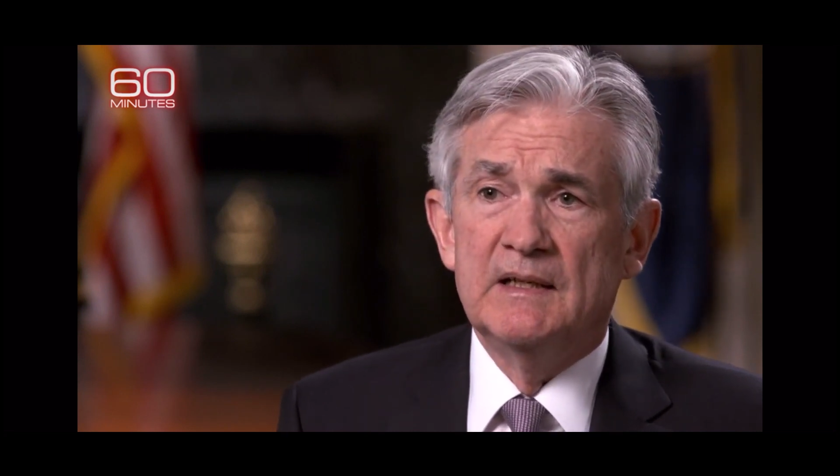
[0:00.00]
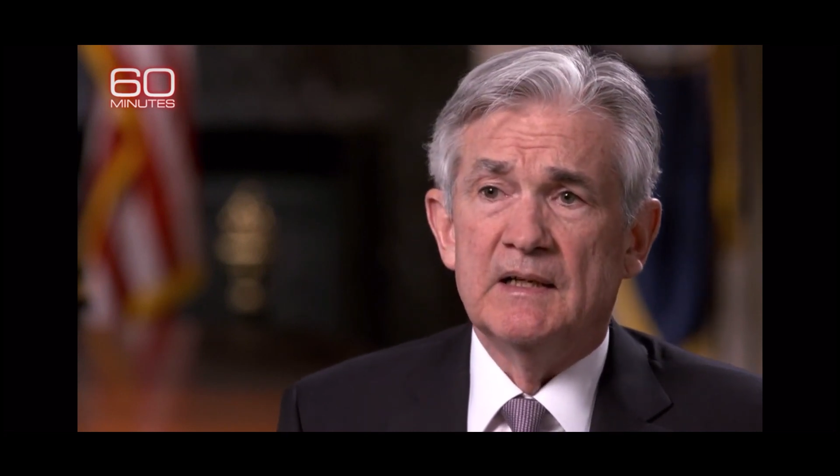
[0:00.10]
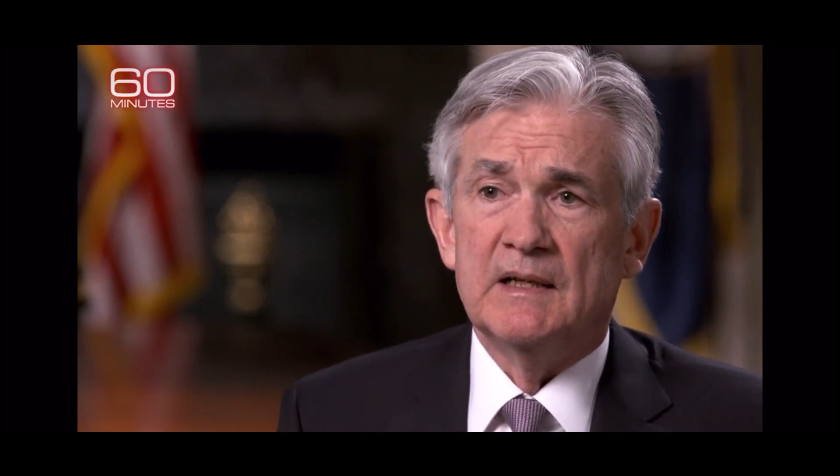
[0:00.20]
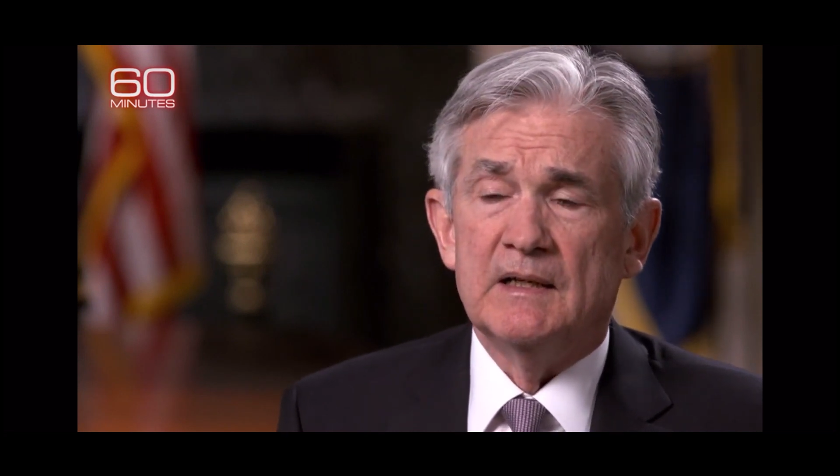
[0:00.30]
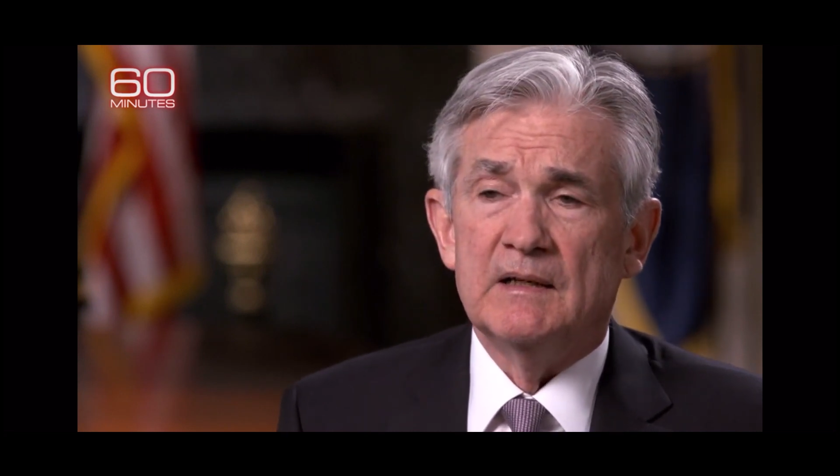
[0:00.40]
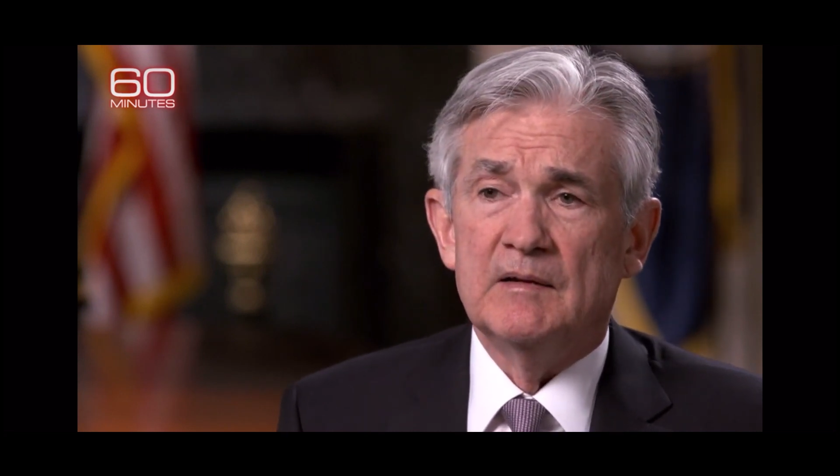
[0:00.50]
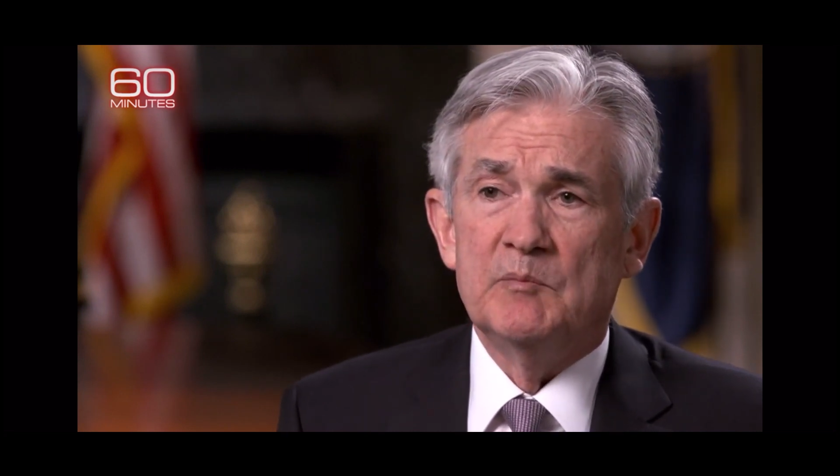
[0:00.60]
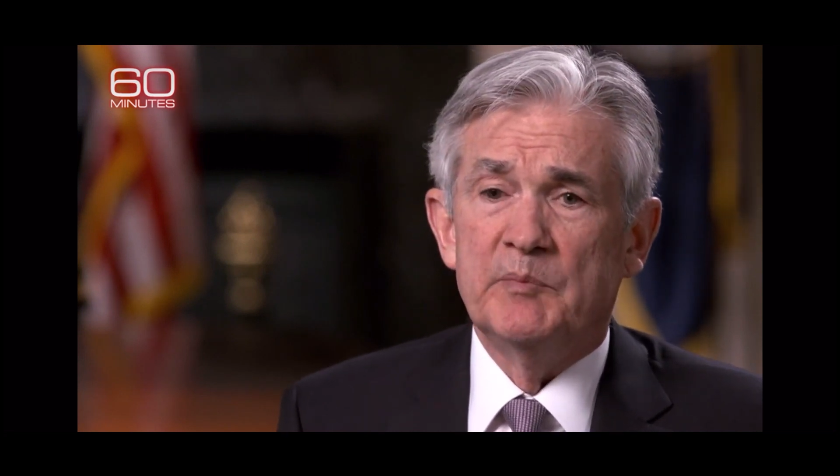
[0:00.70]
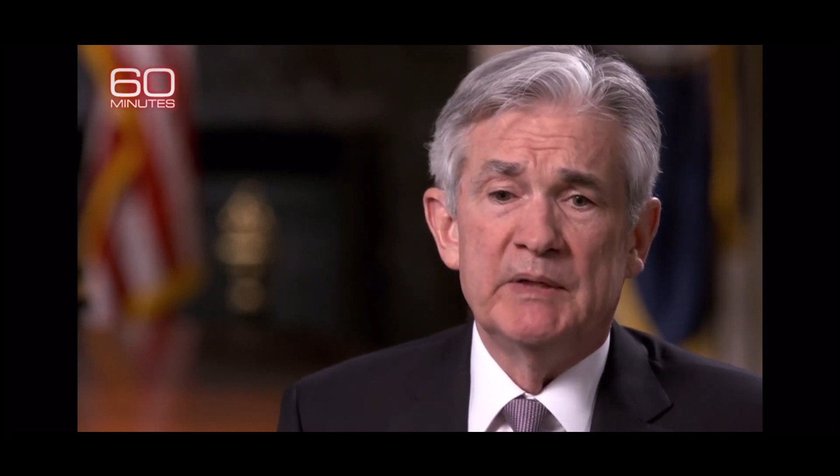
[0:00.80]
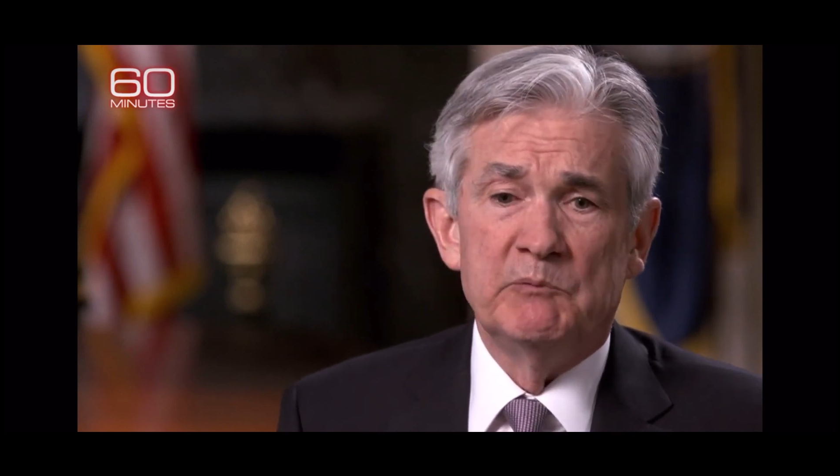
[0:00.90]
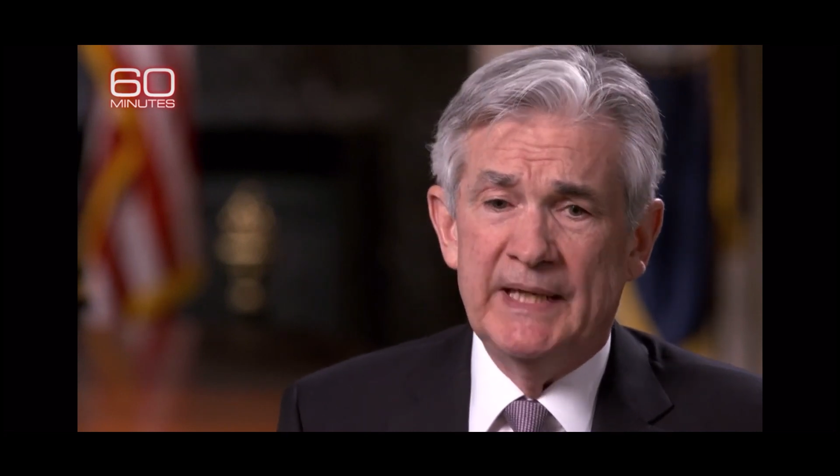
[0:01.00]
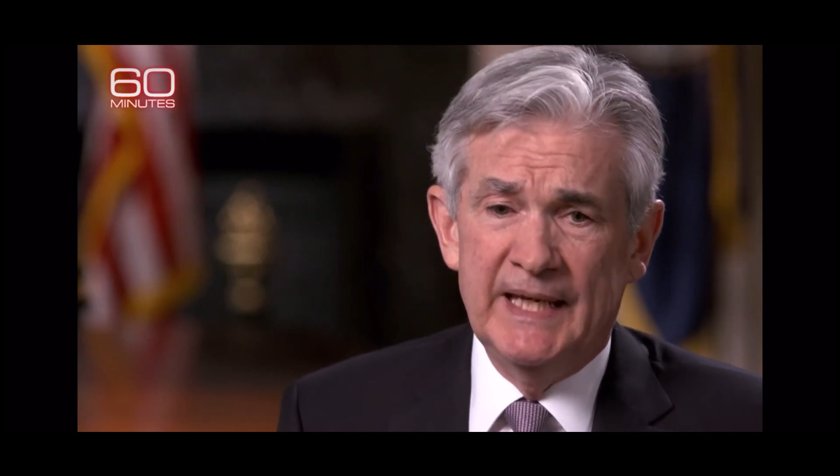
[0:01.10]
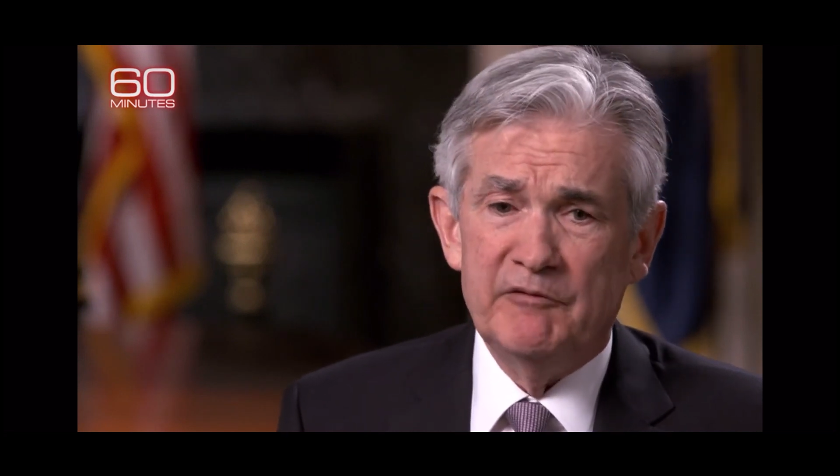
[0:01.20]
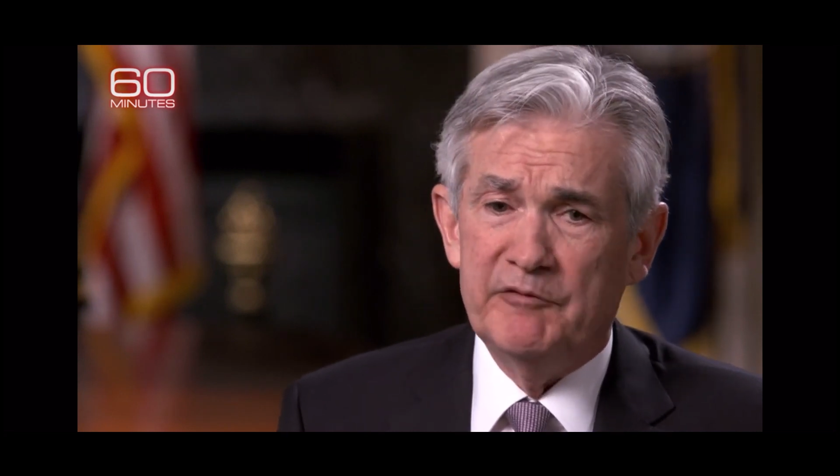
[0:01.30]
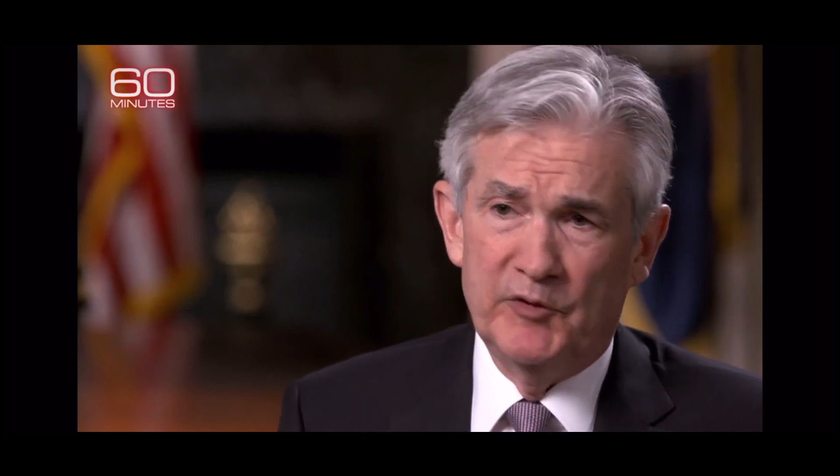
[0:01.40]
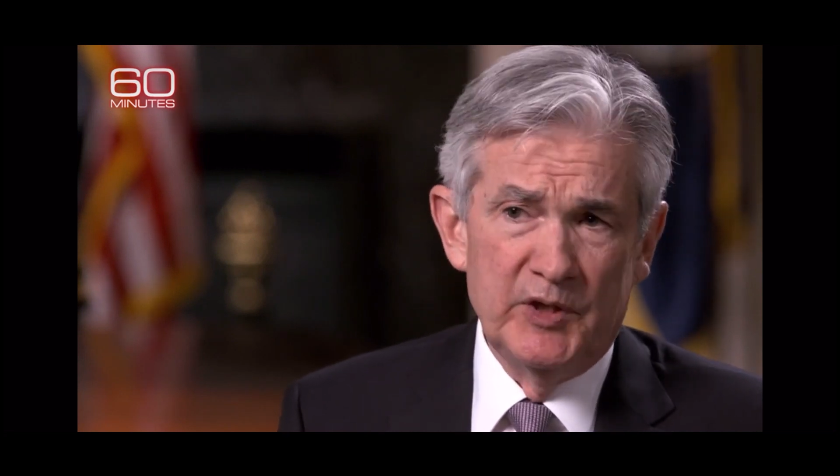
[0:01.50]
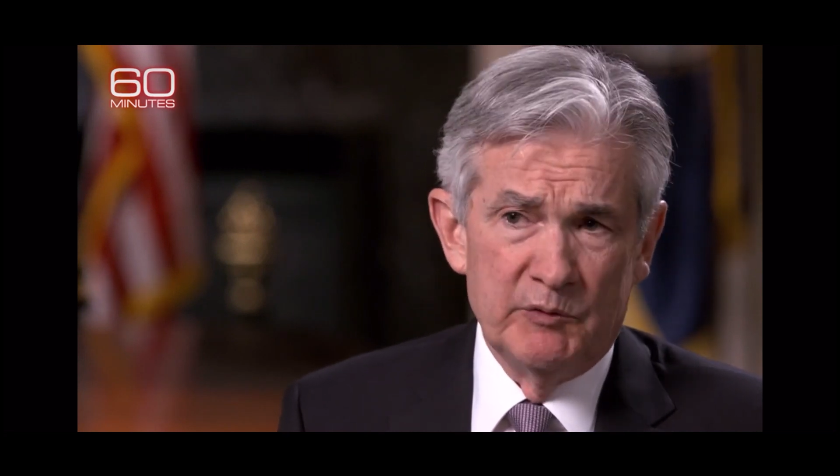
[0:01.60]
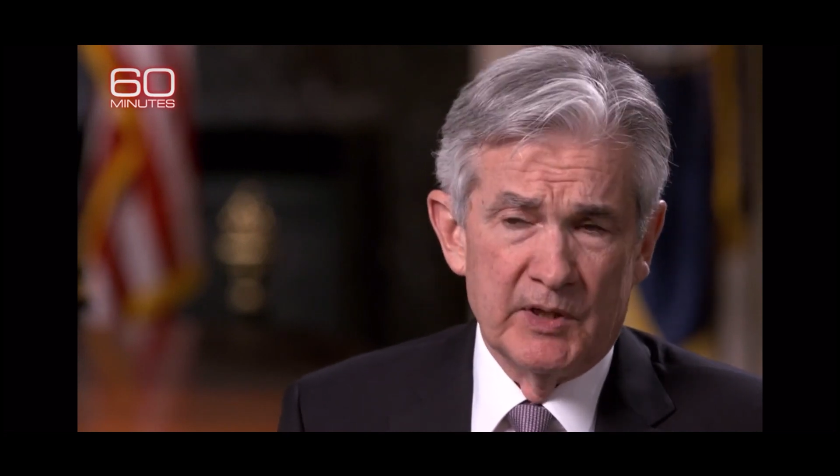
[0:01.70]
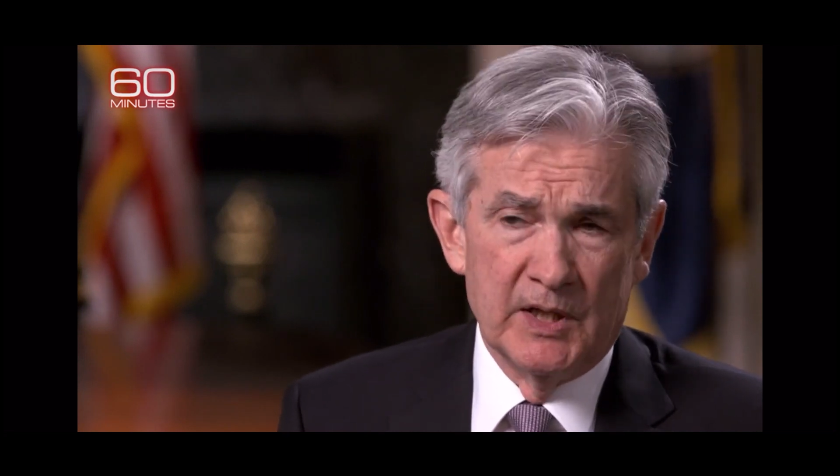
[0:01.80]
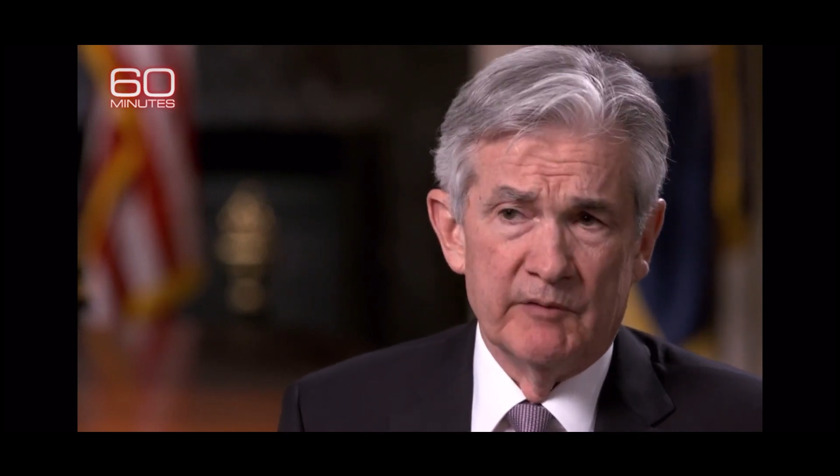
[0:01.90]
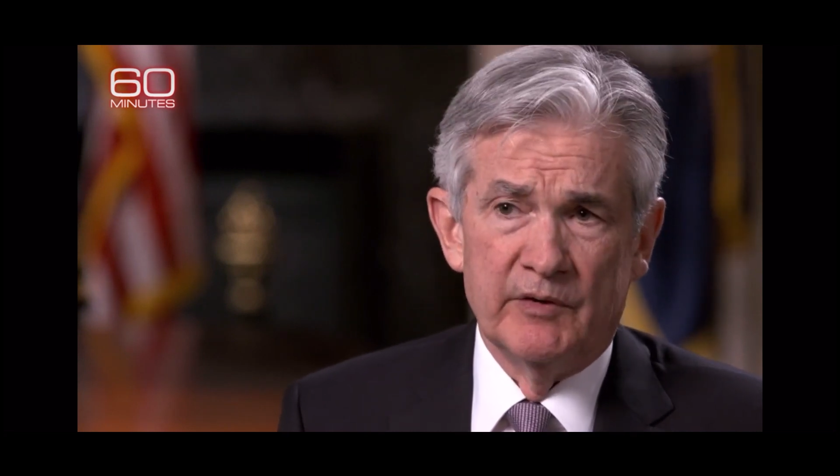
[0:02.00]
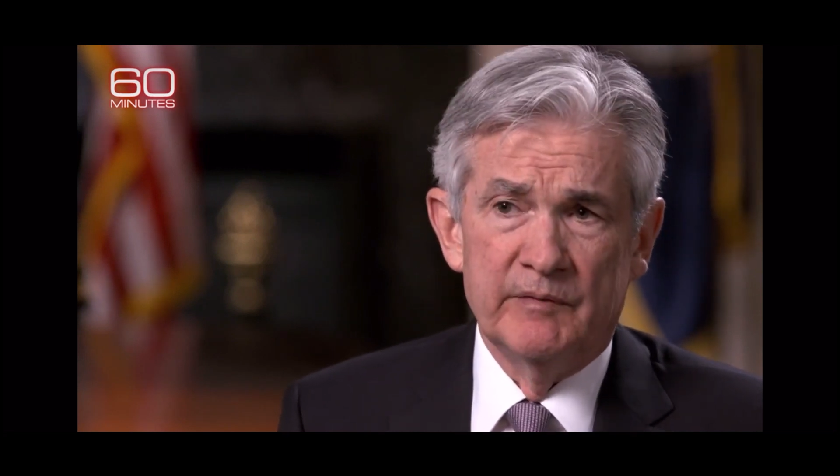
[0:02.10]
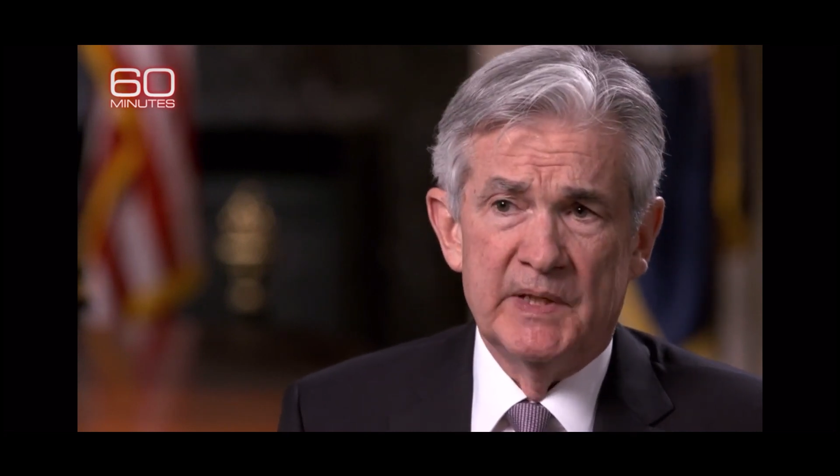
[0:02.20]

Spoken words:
but we can't fully recover